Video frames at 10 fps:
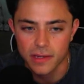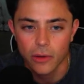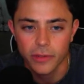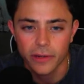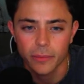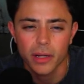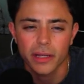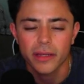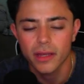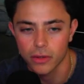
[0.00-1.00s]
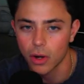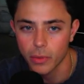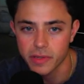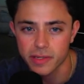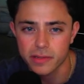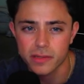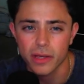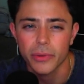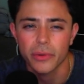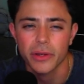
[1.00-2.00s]
out here, but there always is, so
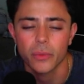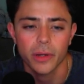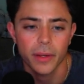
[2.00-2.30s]
we don't need.